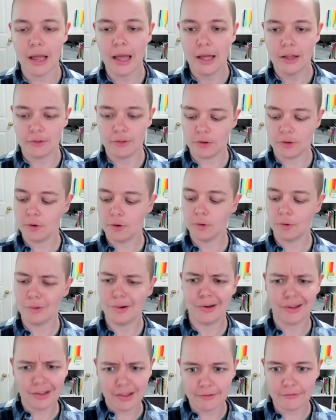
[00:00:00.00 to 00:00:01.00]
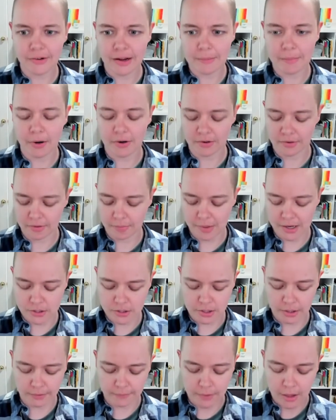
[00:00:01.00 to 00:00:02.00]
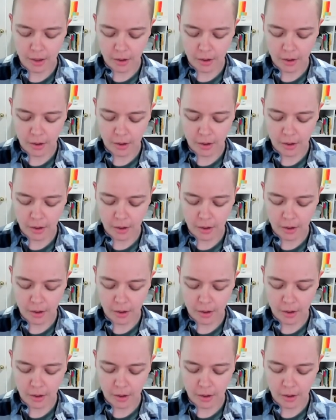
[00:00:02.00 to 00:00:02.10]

to invite participation.